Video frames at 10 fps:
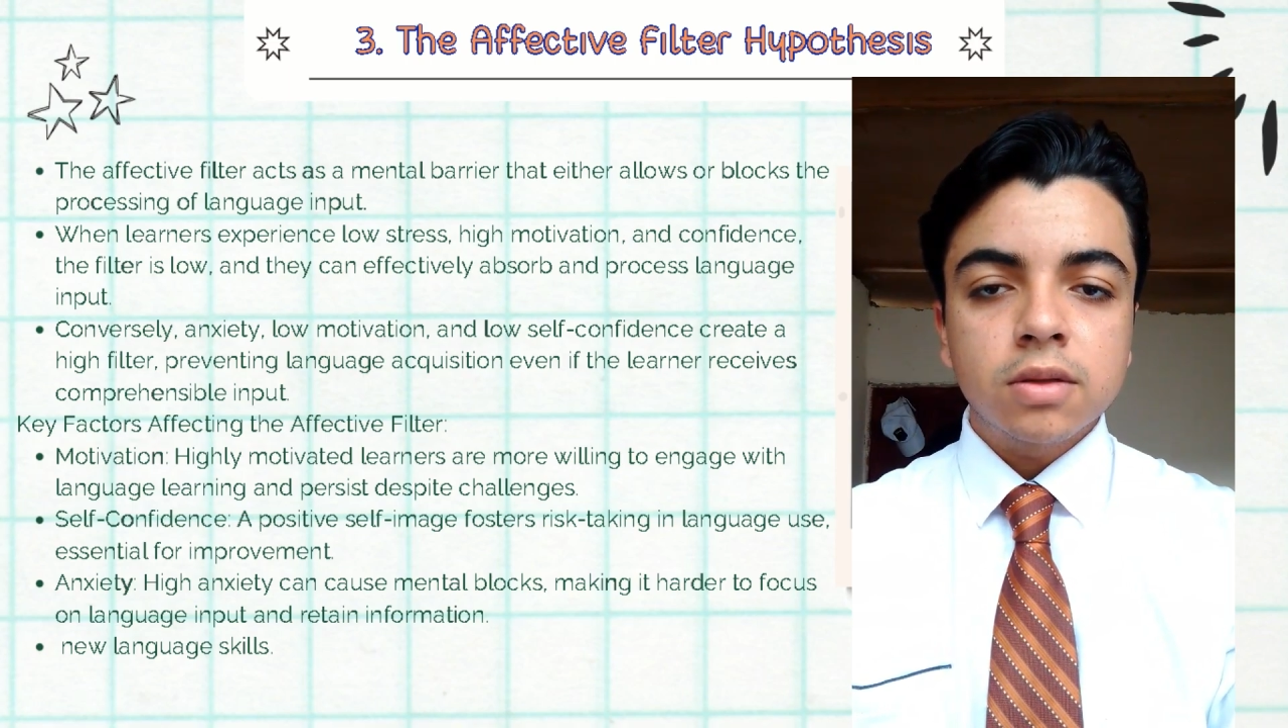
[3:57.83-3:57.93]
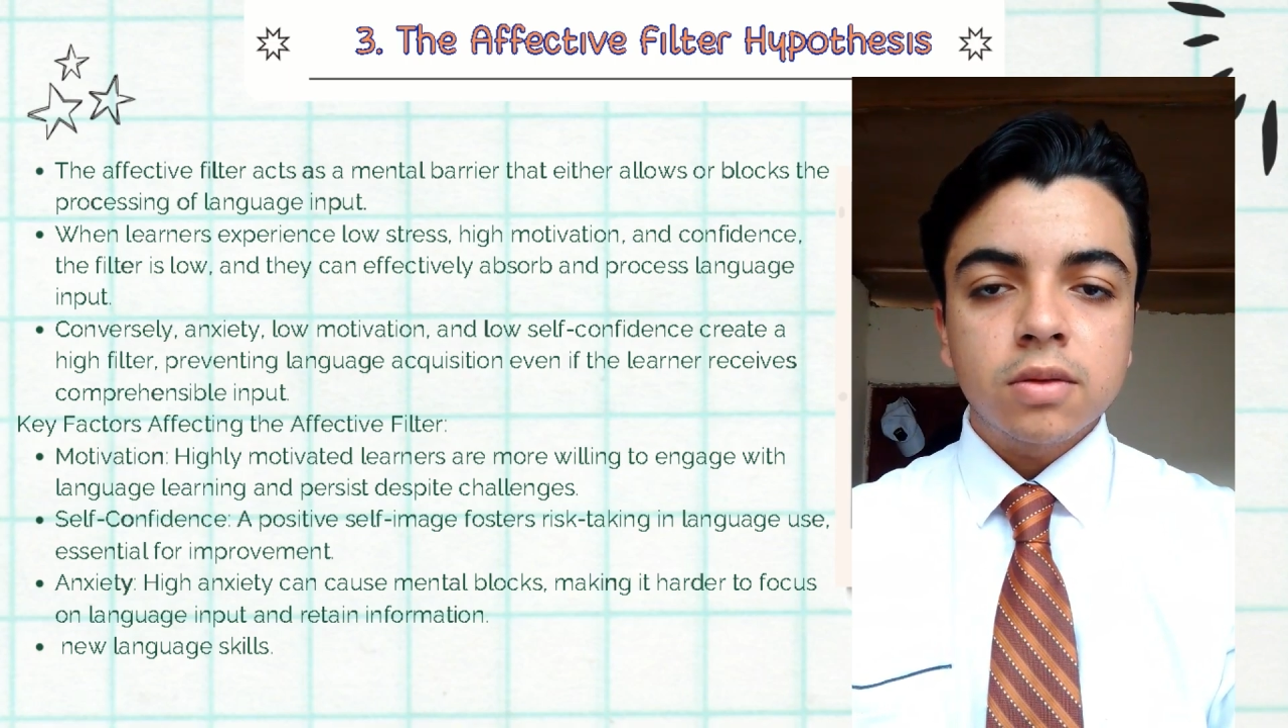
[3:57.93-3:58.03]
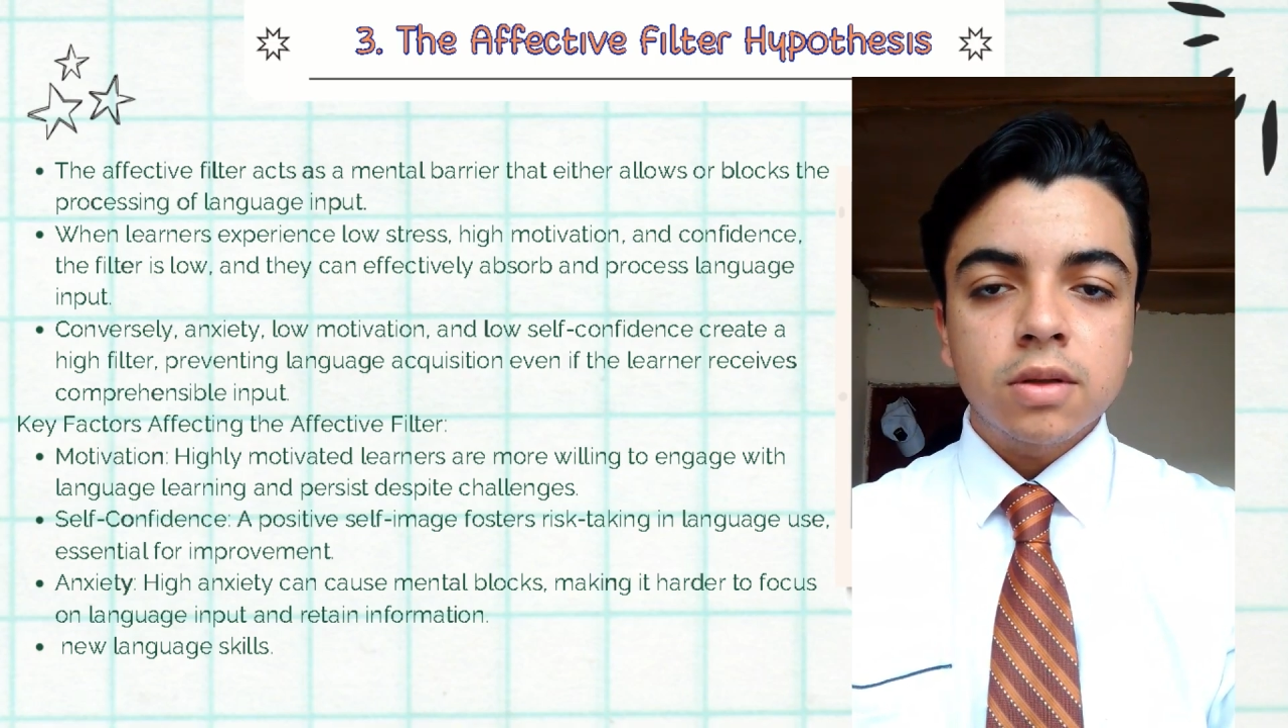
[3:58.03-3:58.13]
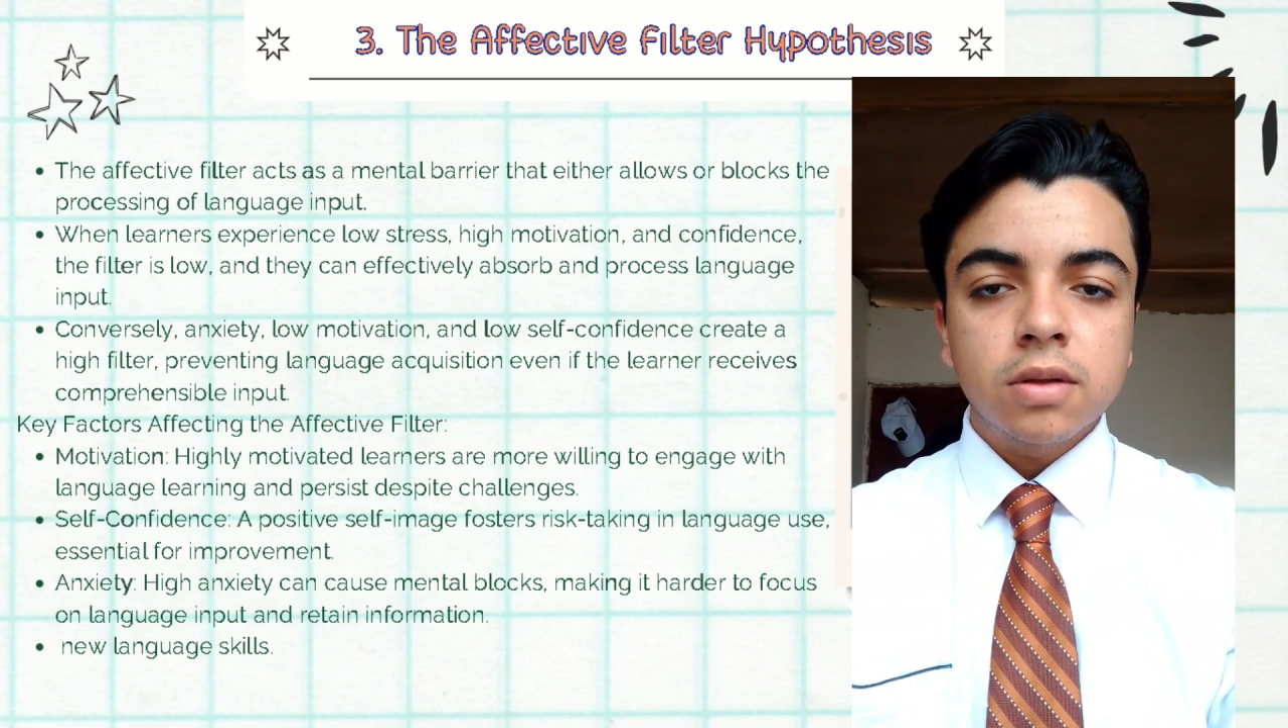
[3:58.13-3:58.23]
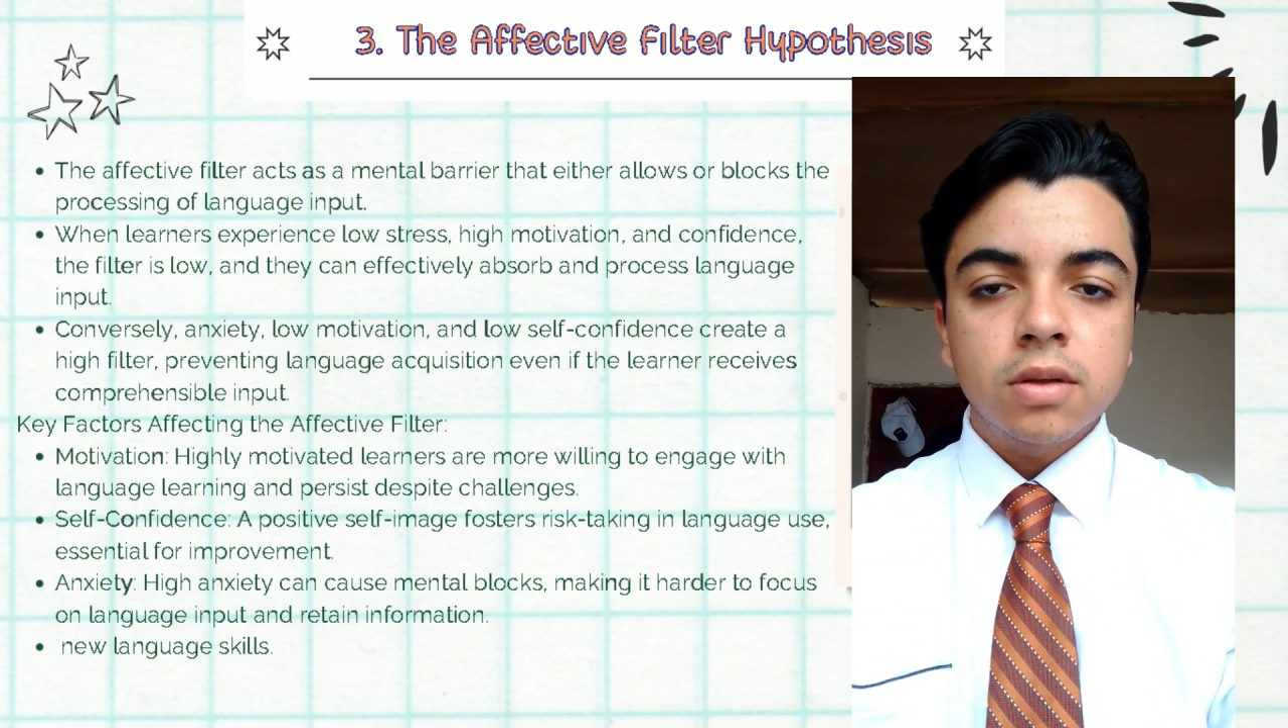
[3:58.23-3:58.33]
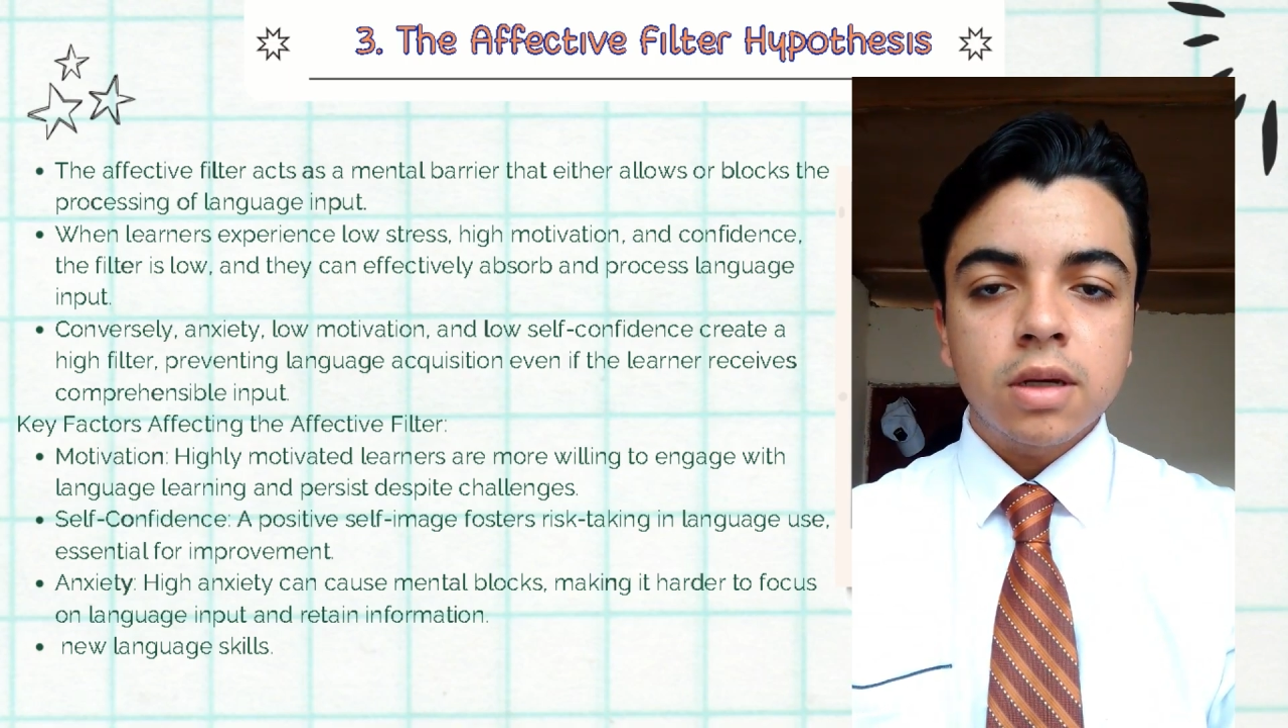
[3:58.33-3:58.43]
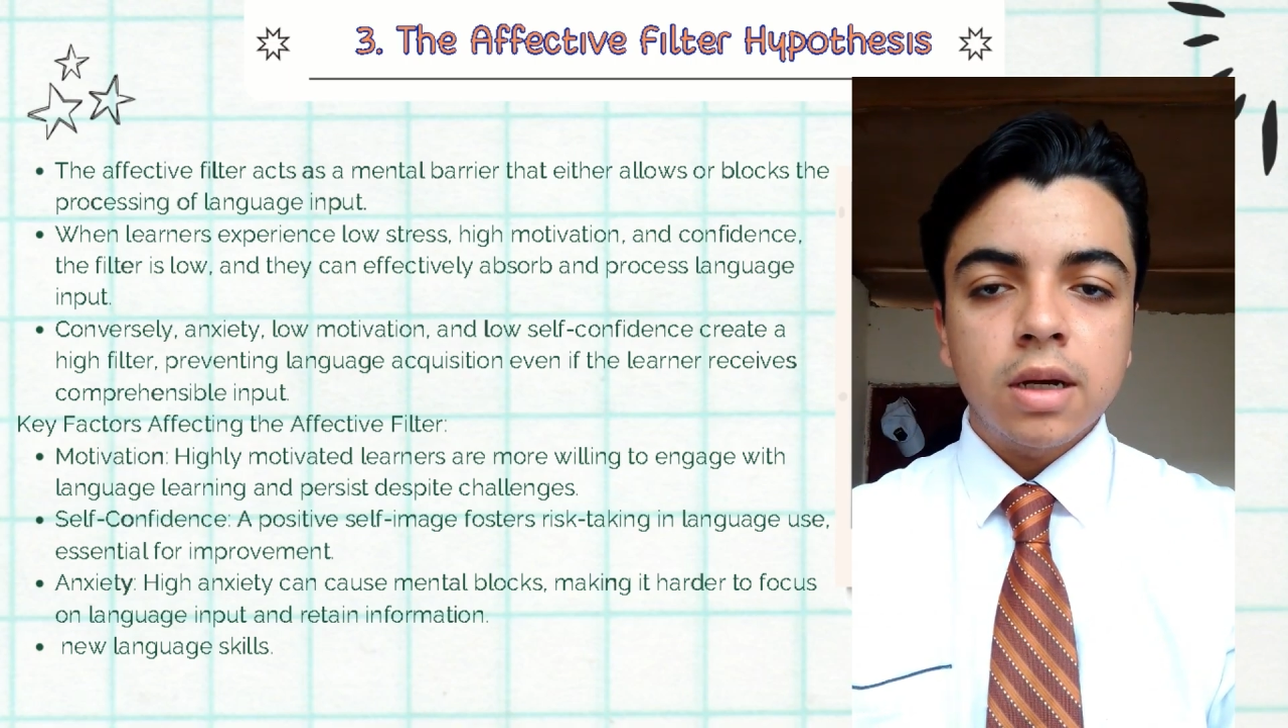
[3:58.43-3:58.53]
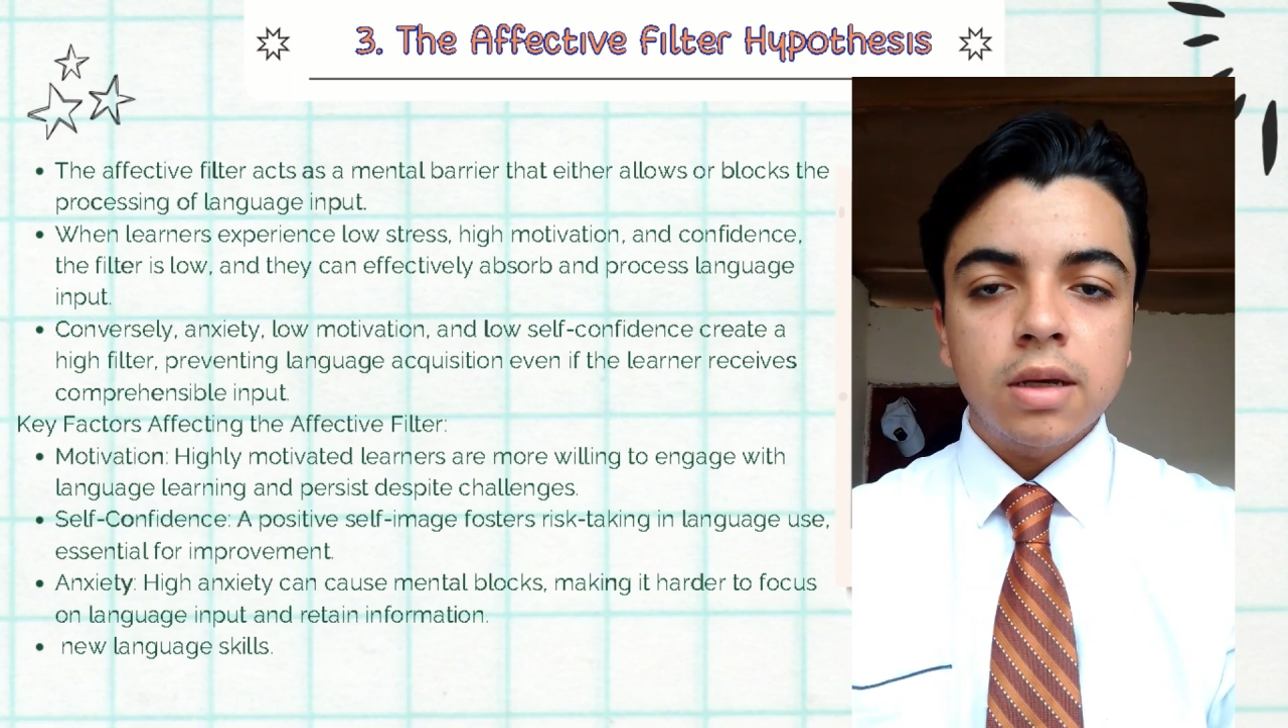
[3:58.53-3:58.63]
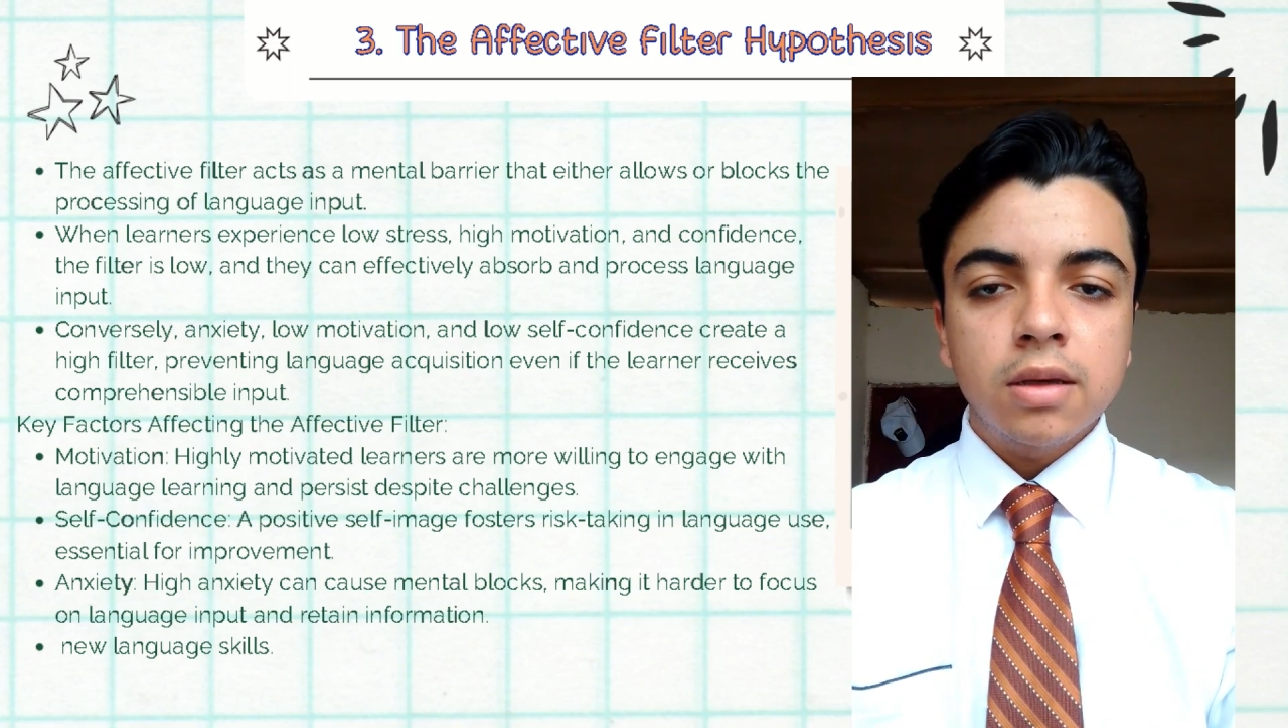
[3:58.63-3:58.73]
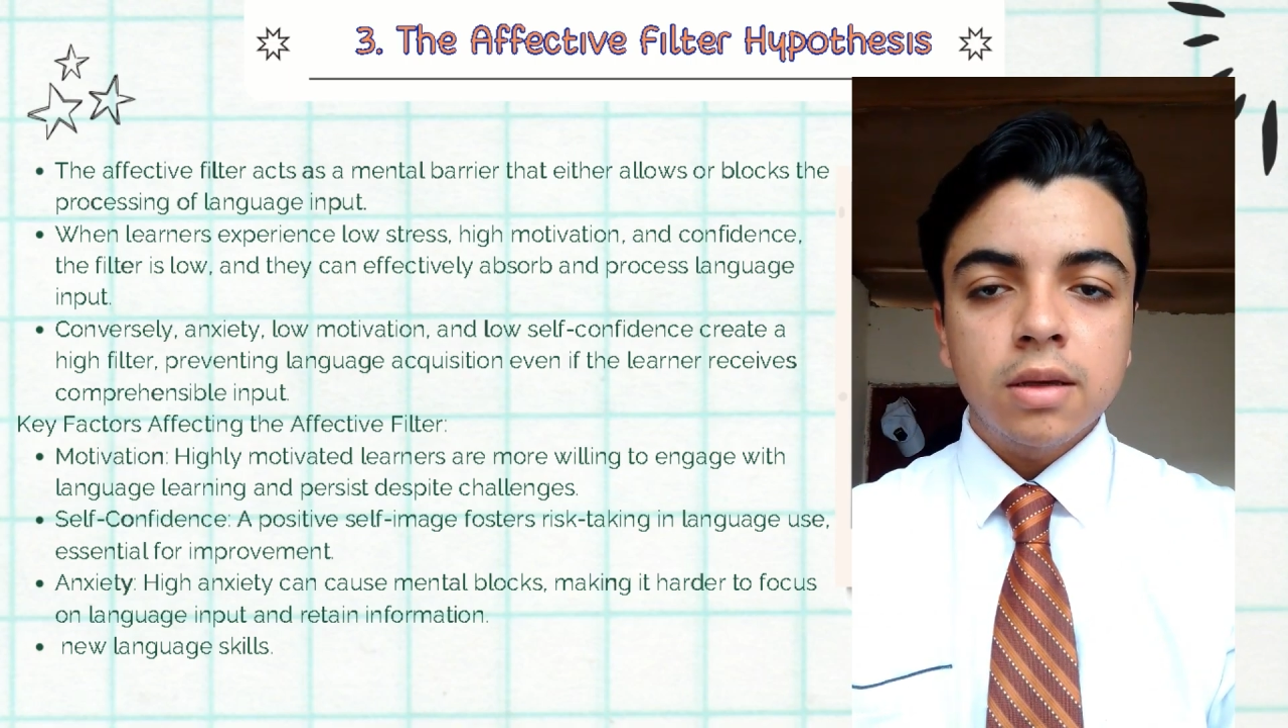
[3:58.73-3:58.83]
stresses,
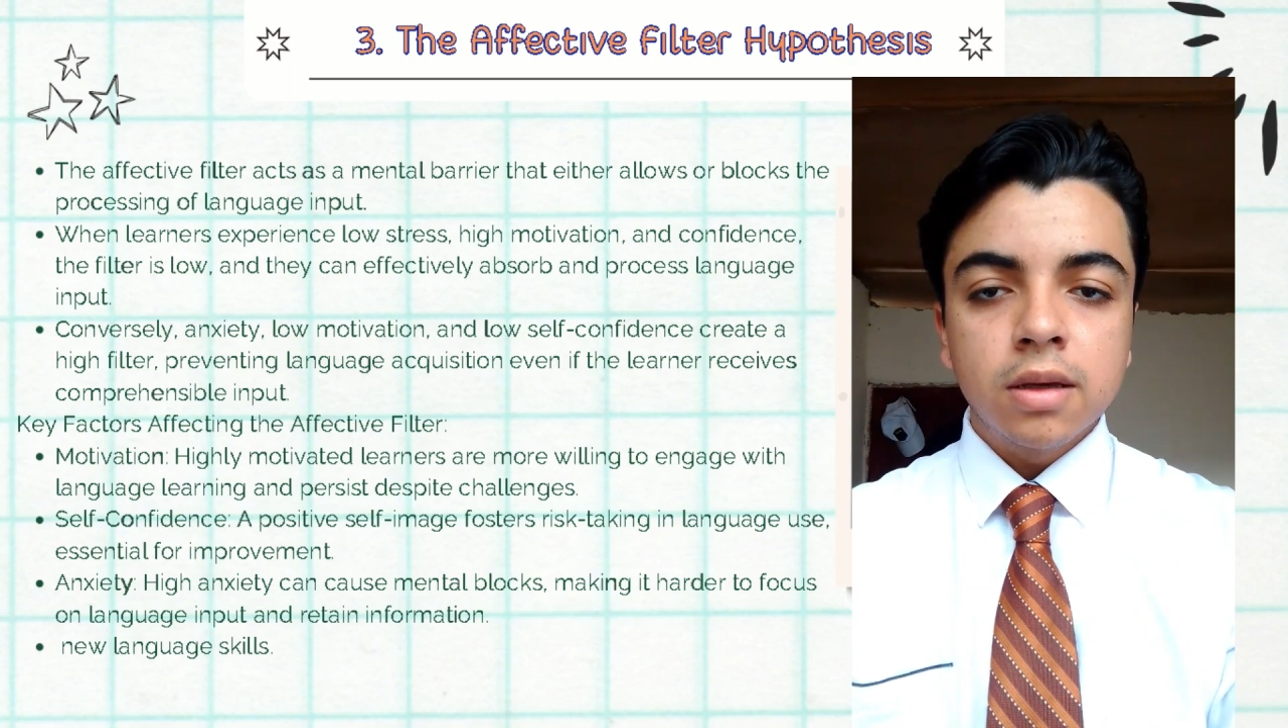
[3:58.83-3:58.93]
high